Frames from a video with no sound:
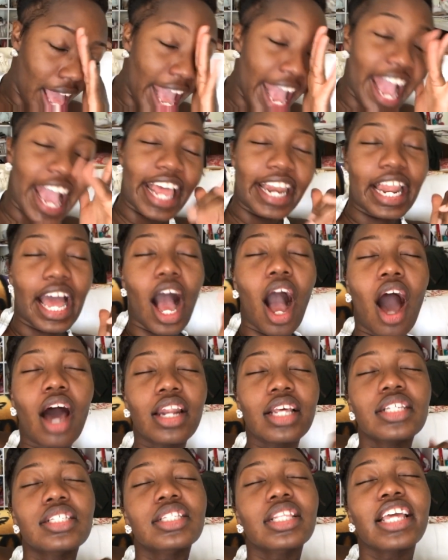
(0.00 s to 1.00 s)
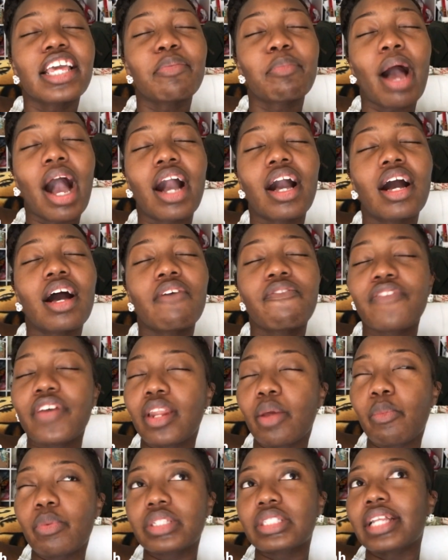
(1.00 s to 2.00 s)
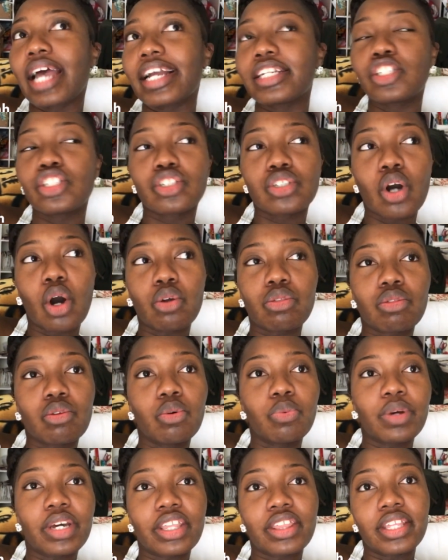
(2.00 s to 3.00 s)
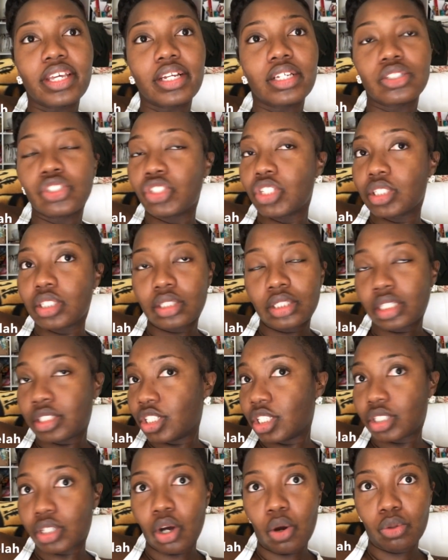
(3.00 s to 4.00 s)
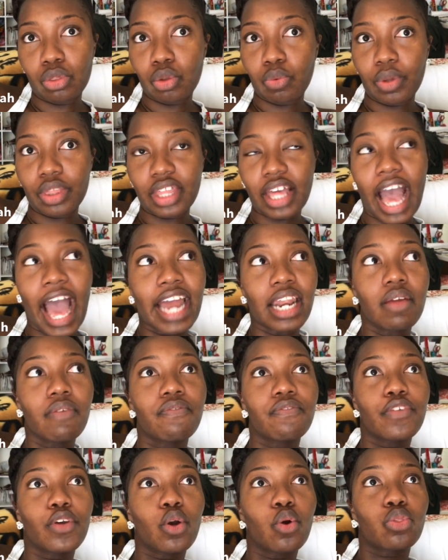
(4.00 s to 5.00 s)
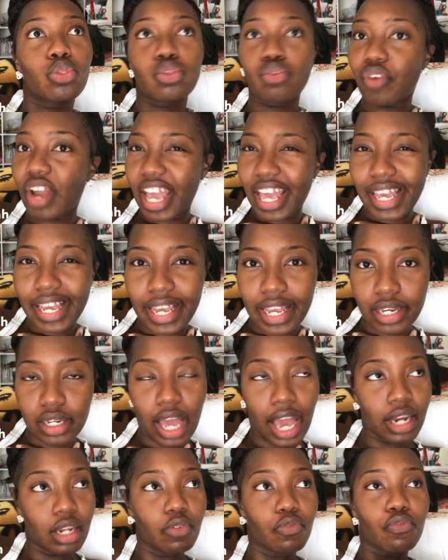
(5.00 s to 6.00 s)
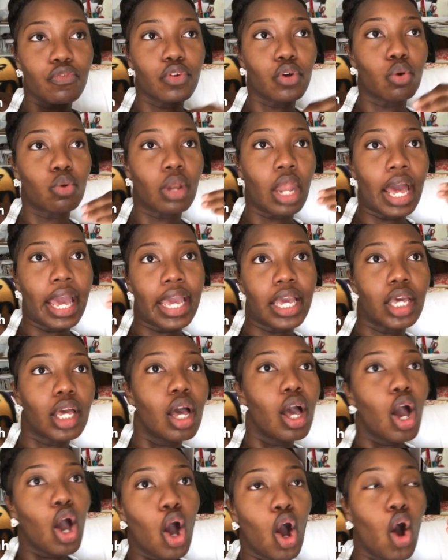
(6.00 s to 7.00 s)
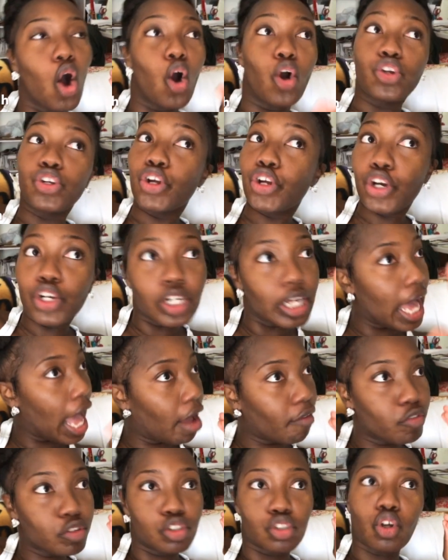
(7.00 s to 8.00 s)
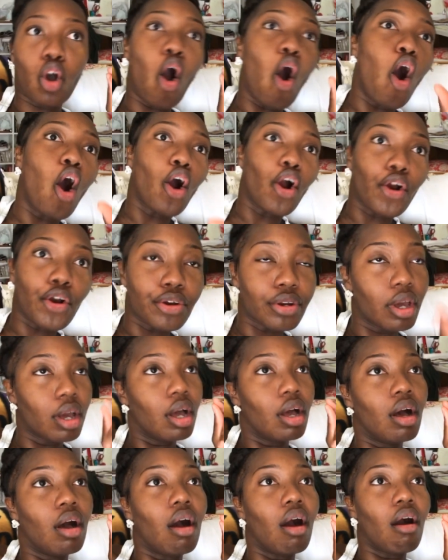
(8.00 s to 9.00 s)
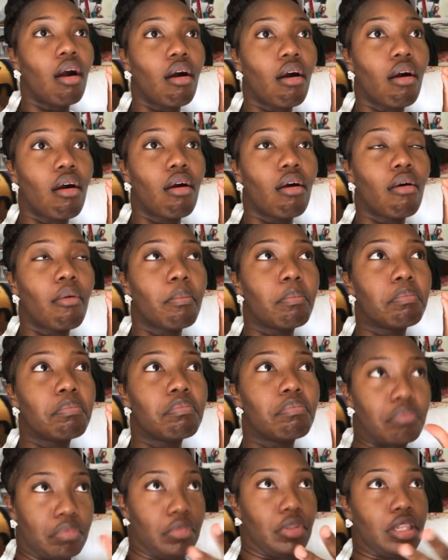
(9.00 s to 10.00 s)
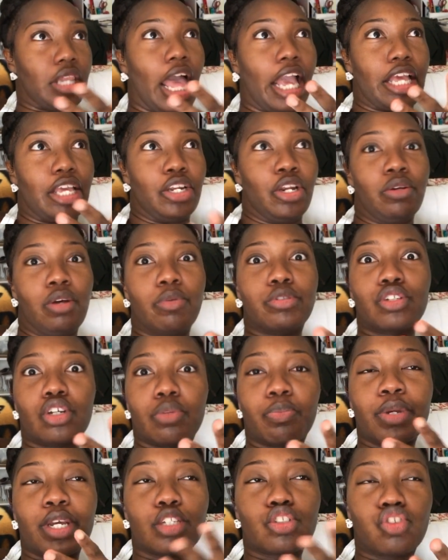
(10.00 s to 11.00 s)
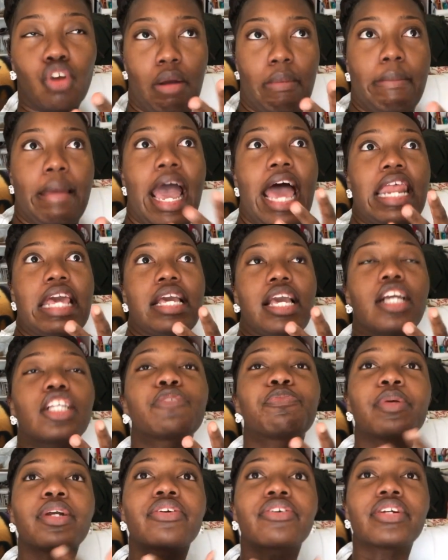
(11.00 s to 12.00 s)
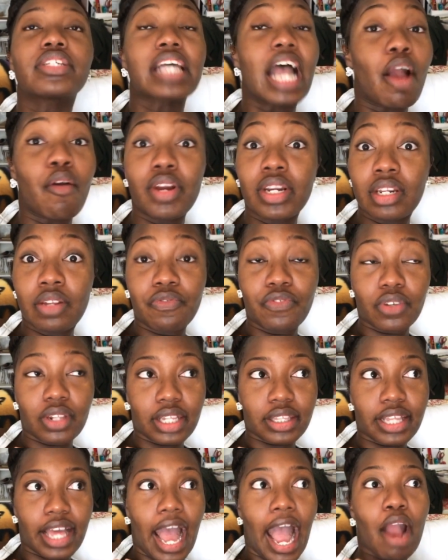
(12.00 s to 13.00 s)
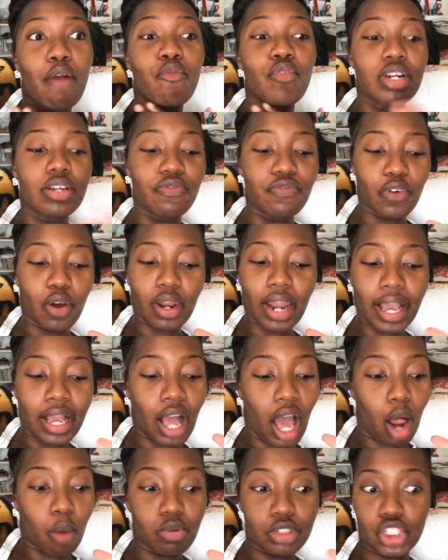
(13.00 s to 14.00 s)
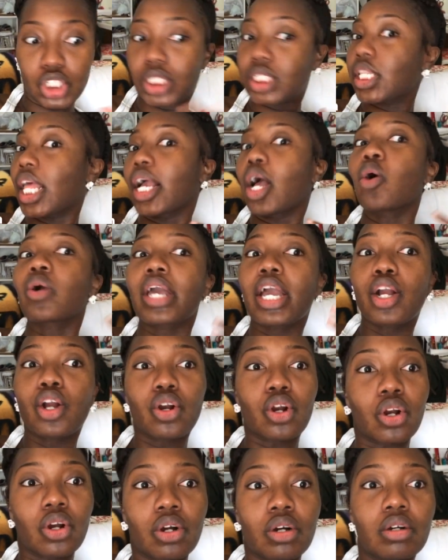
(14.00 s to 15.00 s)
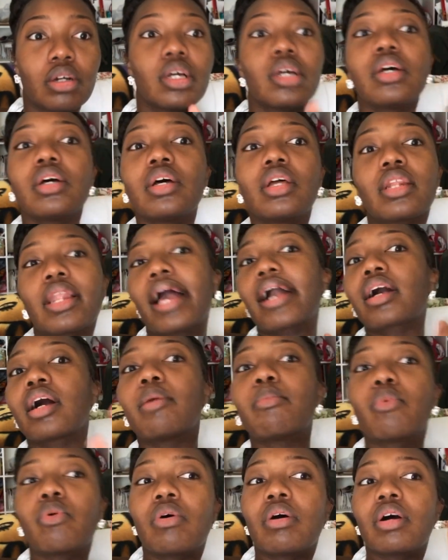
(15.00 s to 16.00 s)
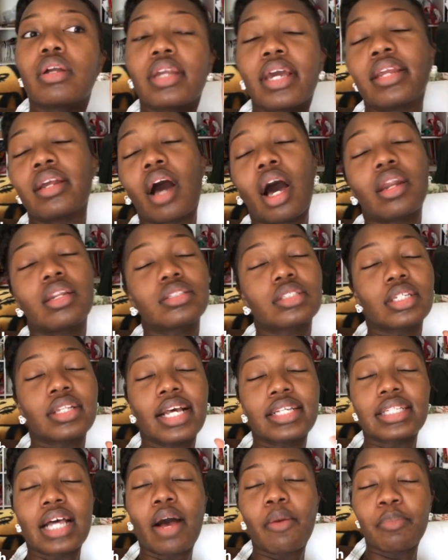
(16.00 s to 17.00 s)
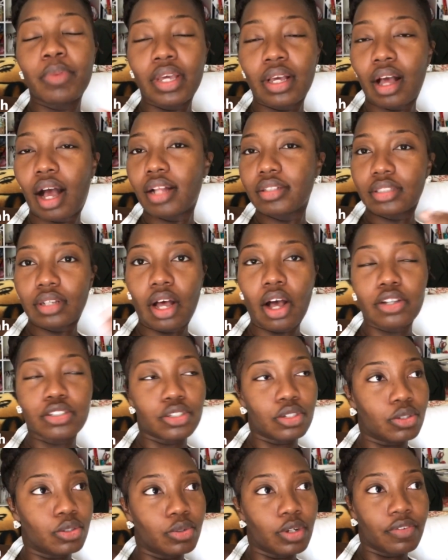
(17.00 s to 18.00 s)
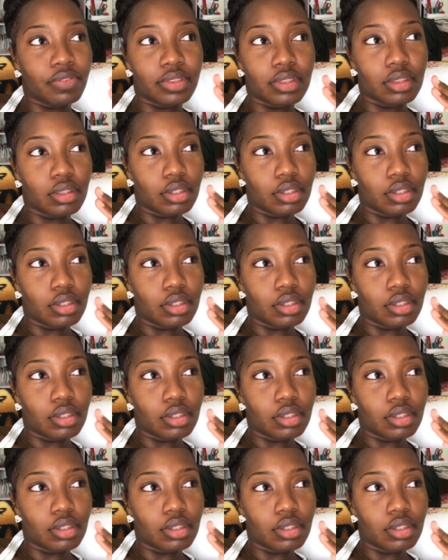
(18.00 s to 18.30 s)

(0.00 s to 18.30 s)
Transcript: And honestly, my gut feeling was like, just go through with it. Just go through with it. I didn't feel threatened. I didn't feel like, oh, you're gonna have a scarred, like, it was gonna be a traumatic experience. I really didn't feel like that. I really felt like God was just like, okay, girl, like, come on. And honestly, that's how me and God talk. So if